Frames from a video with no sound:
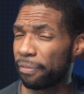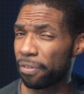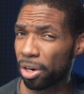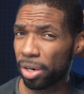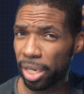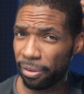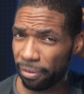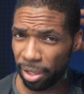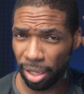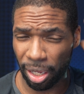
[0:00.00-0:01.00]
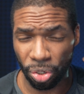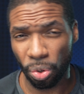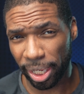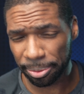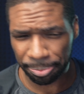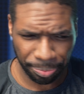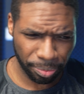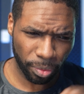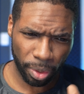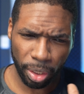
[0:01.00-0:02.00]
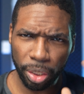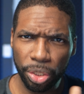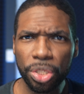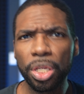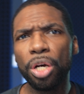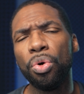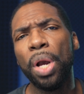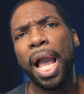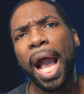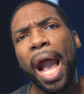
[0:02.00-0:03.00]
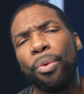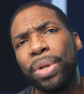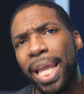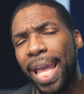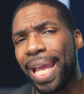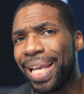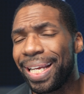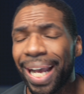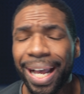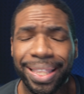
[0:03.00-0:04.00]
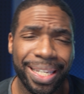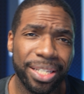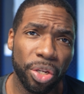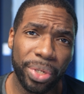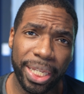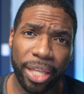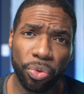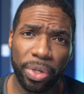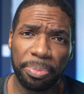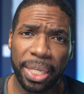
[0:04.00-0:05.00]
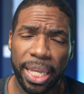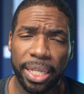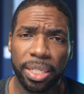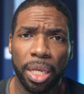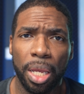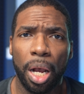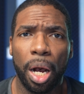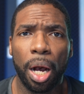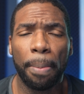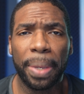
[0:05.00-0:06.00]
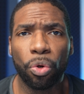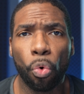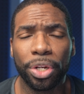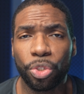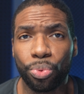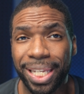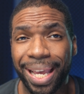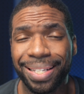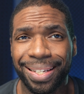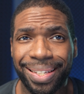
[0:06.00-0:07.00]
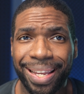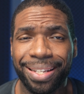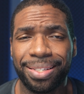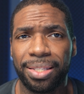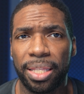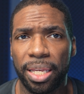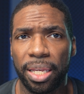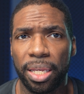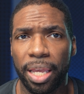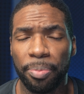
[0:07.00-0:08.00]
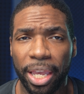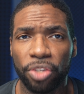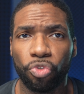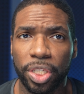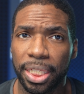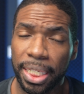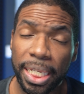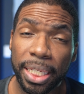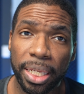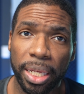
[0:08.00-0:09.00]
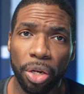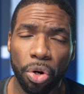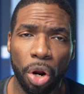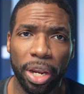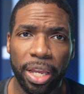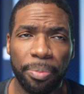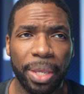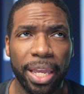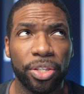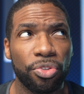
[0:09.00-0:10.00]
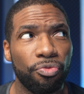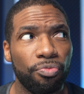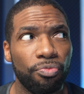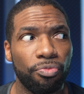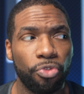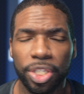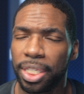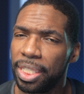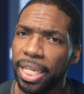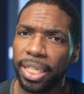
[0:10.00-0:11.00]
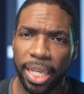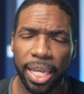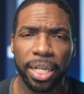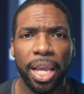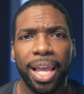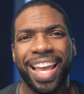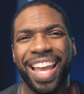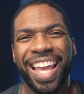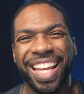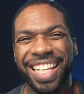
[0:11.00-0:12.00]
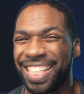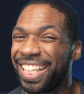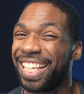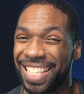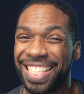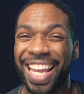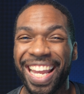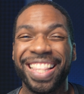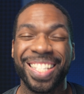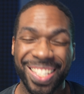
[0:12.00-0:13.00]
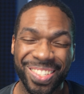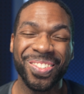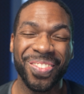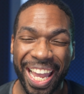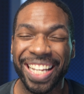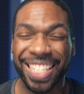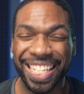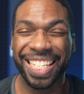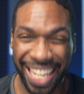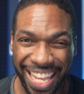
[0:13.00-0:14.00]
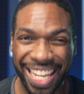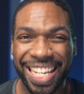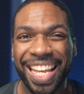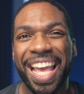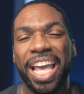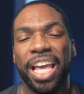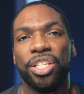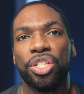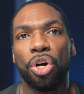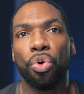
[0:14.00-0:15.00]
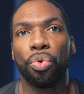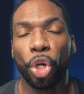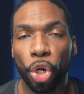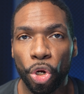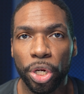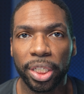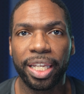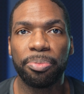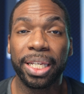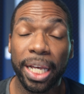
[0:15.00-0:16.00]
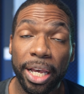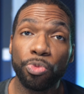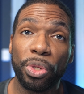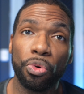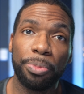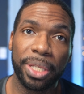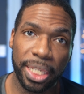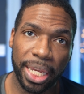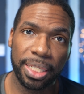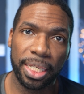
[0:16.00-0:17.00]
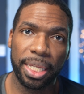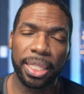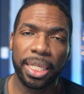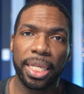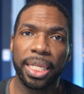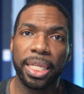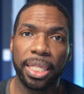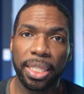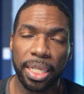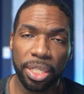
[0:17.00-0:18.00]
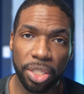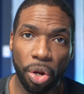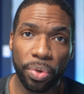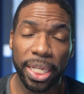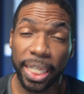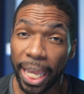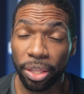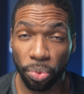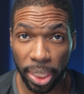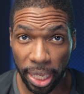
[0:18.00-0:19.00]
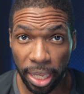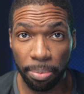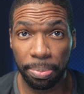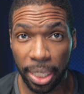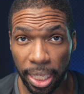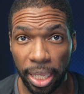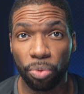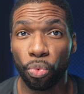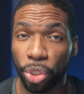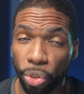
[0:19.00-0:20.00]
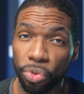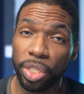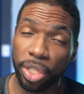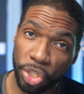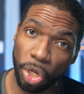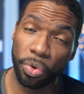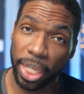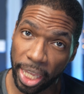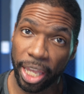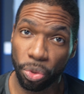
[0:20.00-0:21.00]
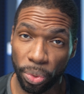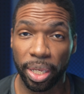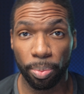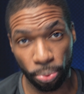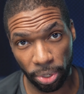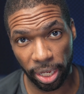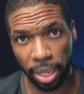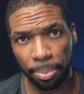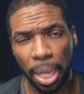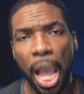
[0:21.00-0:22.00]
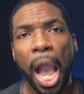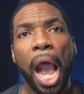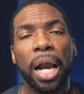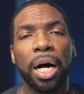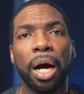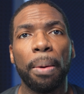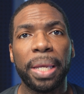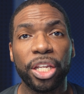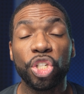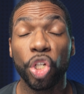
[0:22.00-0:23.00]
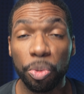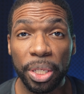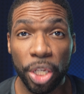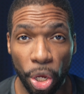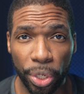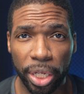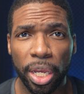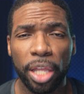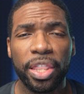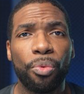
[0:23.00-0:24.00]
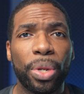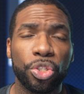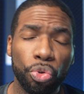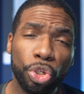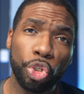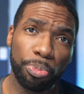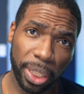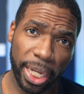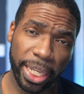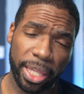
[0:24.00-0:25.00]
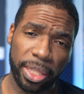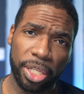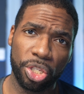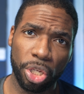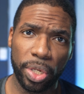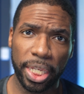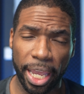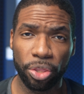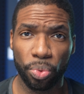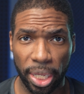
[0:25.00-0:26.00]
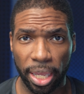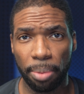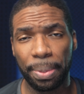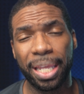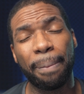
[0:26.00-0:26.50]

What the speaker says: very annoying. So I went ahead and got the Sony K3M kit in order to test against the MKH416 kit, or MKH416 kit, it's a lot to say, and the Zoom H6N. So currently, because we will be testing the Sony K3M kit, we're using the Sony K3M preamp. It should be noted that as soon as you plug in the Sony K3M, it